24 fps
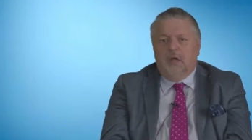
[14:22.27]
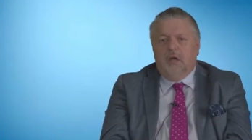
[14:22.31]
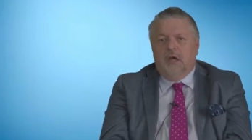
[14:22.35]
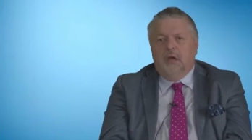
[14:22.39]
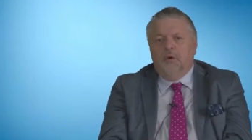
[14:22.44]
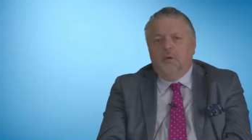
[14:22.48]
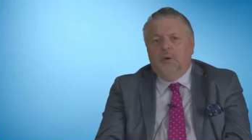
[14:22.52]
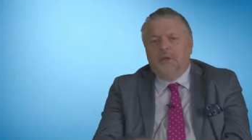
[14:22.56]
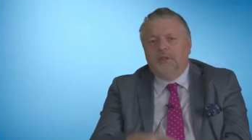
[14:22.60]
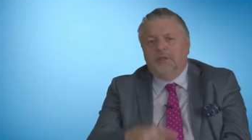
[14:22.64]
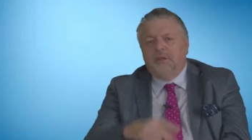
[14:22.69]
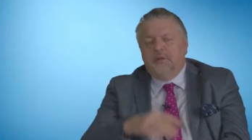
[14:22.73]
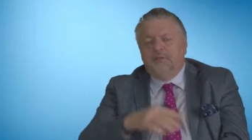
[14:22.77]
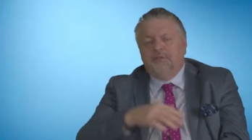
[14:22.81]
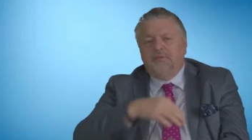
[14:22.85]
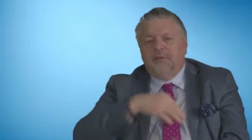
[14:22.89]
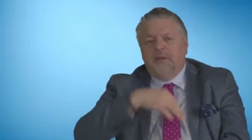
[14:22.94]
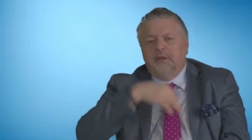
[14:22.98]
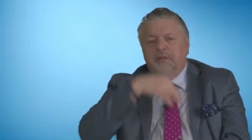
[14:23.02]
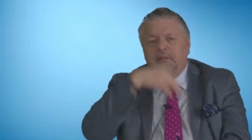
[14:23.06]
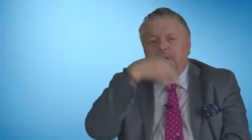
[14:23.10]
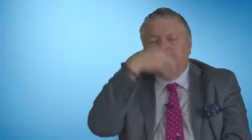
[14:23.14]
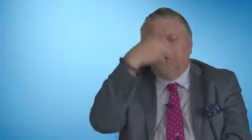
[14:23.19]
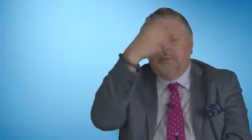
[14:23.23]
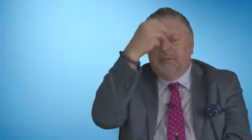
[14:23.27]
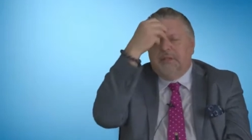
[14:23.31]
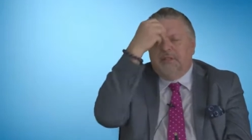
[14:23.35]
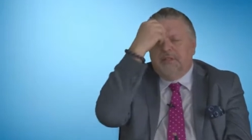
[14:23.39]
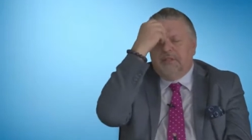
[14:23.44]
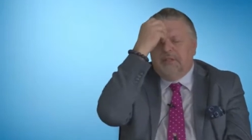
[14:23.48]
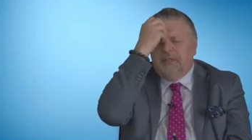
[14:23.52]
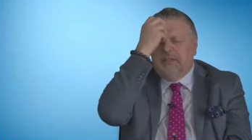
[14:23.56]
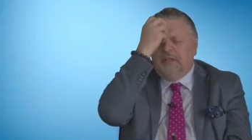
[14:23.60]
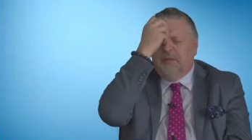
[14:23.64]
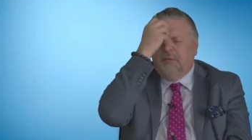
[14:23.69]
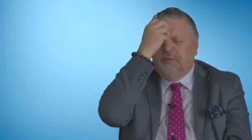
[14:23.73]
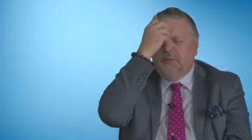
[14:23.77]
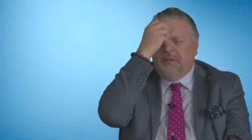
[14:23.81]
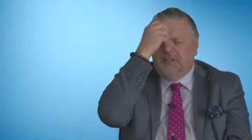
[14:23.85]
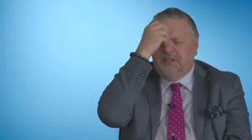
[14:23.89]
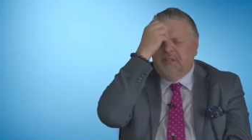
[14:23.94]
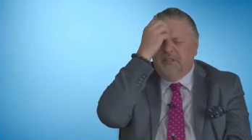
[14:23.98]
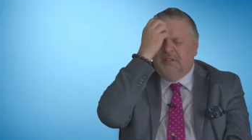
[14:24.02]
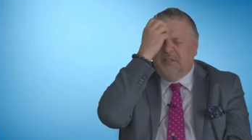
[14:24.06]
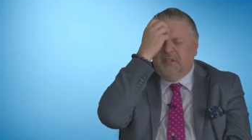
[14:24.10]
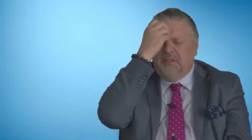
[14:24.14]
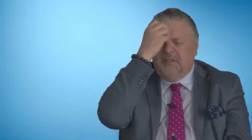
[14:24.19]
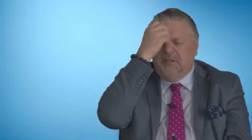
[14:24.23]
When confronted with, uh, with,
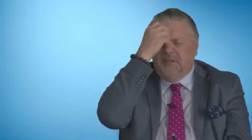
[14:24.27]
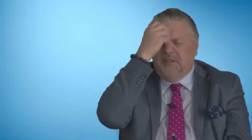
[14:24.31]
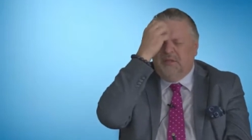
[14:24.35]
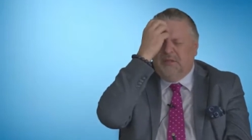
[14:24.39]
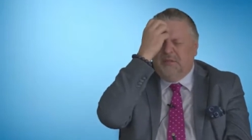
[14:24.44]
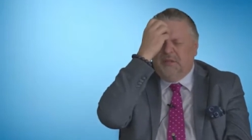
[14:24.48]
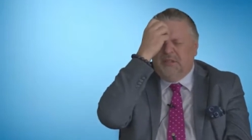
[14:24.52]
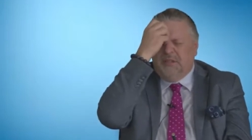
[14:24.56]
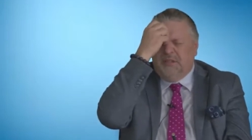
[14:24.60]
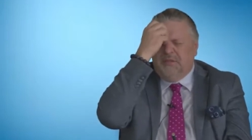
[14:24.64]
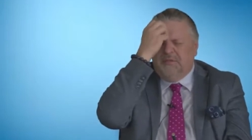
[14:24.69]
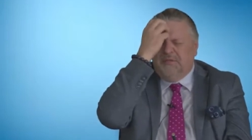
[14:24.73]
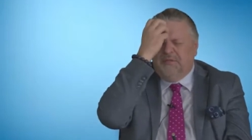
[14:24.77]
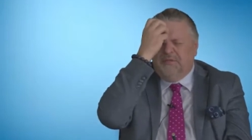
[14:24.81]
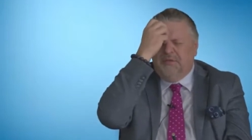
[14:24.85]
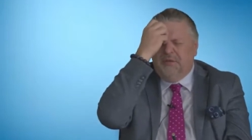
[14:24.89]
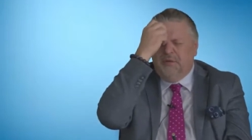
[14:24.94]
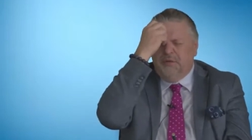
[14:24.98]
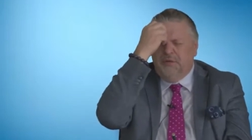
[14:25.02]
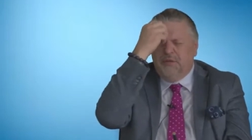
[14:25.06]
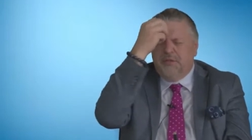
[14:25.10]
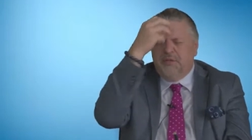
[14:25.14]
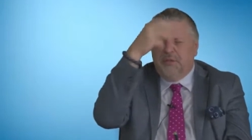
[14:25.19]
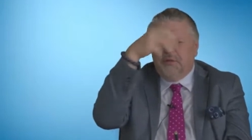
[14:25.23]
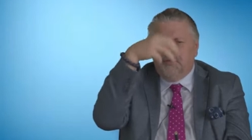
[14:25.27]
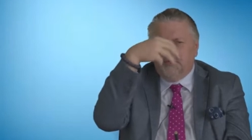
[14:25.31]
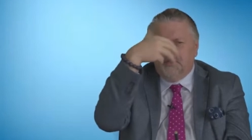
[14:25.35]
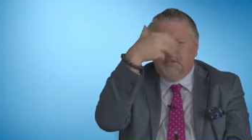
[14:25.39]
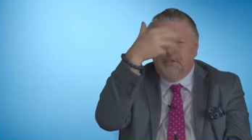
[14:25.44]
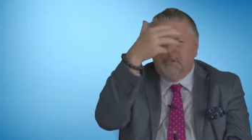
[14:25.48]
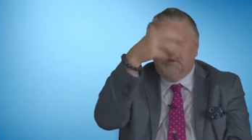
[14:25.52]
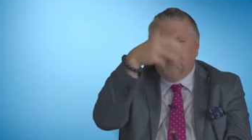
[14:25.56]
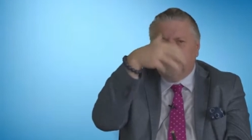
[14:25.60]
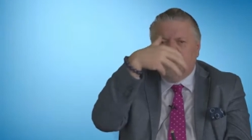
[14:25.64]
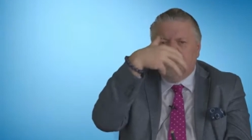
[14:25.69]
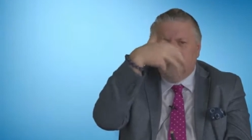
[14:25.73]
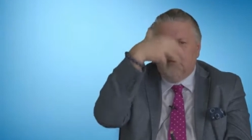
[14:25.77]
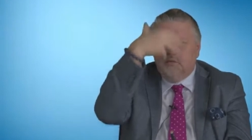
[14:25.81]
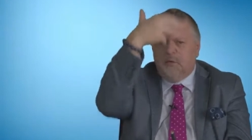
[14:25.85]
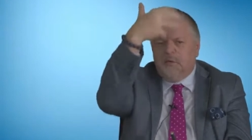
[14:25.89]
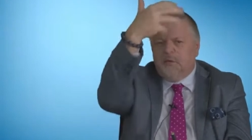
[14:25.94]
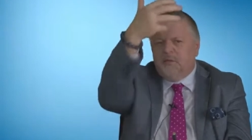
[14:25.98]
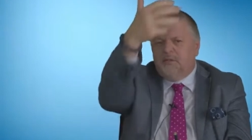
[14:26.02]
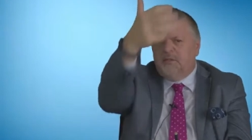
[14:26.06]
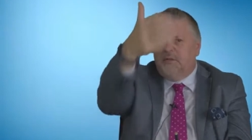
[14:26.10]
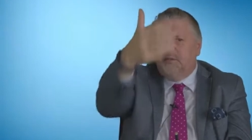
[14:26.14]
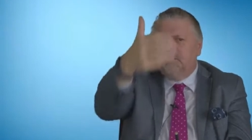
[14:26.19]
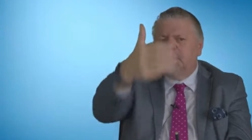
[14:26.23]
the, with the future, what's going,
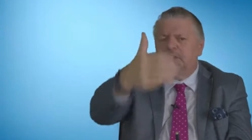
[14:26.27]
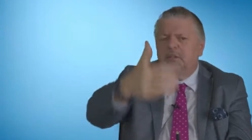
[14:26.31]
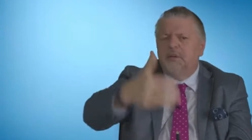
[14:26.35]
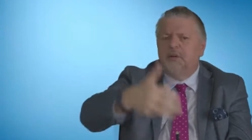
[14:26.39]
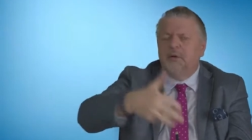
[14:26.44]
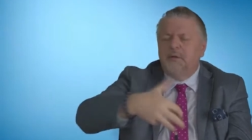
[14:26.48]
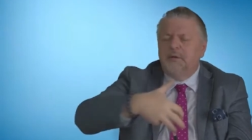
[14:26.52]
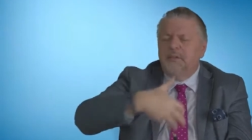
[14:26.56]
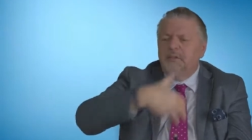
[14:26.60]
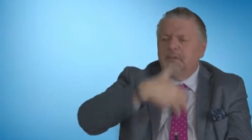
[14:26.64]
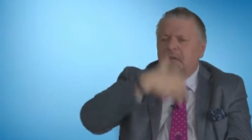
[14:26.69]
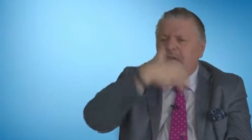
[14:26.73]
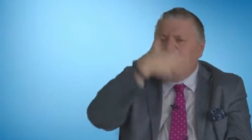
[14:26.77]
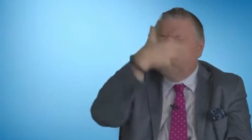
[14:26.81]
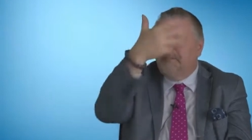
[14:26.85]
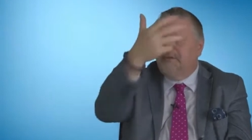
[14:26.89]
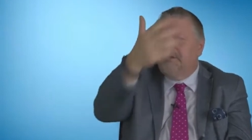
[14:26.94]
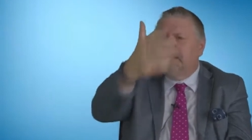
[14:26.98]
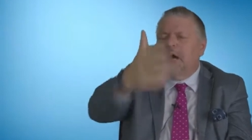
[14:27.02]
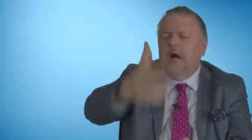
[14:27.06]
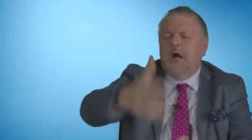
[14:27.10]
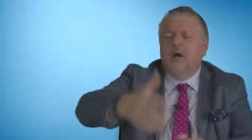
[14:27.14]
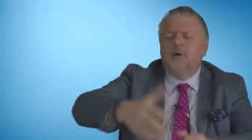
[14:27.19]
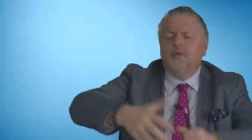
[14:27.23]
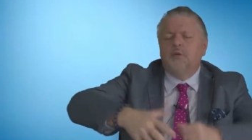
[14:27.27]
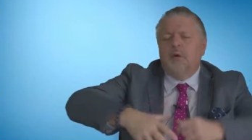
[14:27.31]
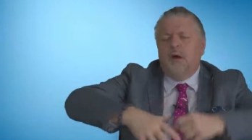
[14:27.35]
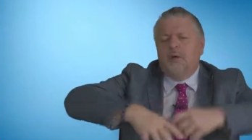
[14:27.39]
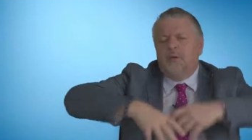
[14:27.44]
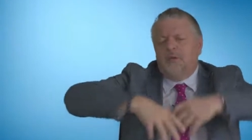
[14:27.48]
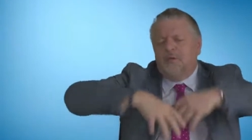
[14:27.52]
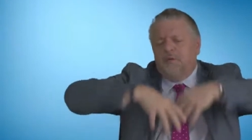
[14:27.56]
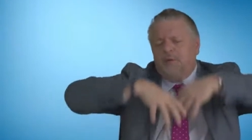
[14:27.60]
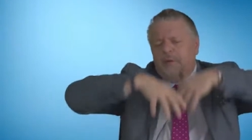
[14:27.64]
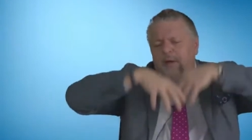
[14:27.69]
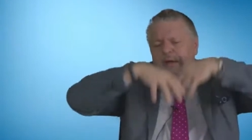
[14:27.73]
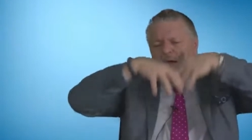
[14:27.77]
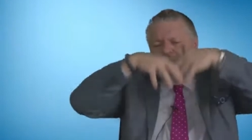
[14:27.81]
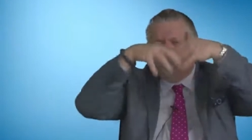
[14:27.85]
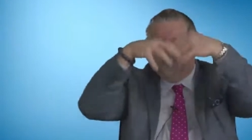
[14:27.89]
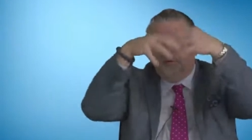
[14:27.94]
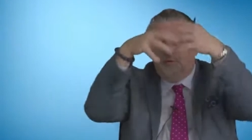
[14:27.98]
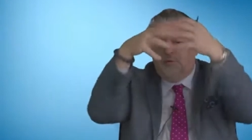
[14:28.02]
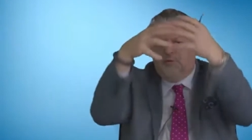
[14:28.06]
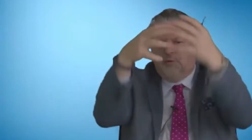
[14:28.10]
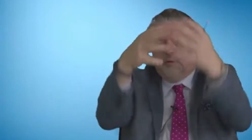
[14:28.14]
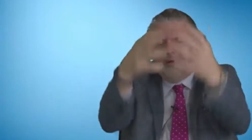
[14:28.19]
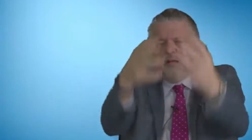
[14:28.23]
what's going to happen, how do we have
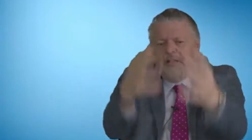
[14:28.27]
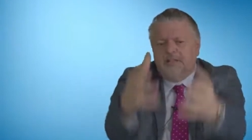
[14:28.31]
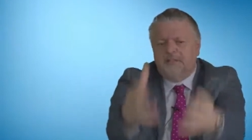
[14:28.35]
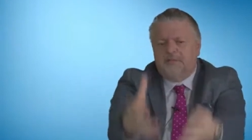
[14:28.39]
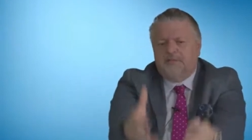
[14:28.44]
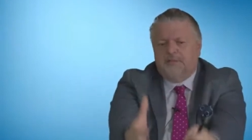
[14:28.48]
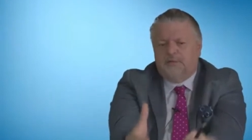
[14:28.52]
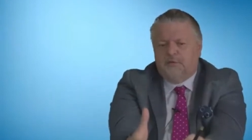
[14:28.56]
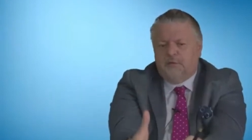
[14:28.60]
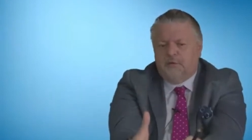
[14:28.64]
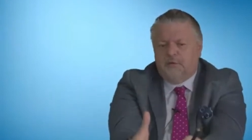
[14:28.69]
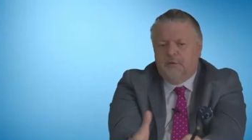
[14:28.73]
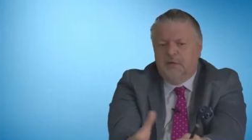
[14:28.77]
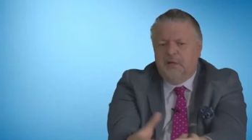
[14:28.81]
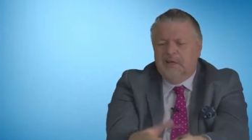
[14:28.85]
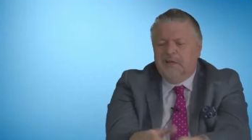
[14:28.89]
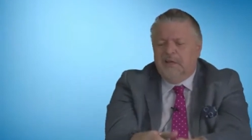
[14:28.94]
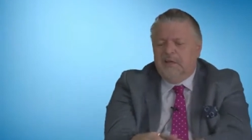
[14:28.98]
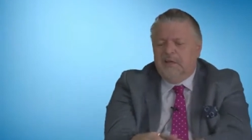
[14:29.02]
to transform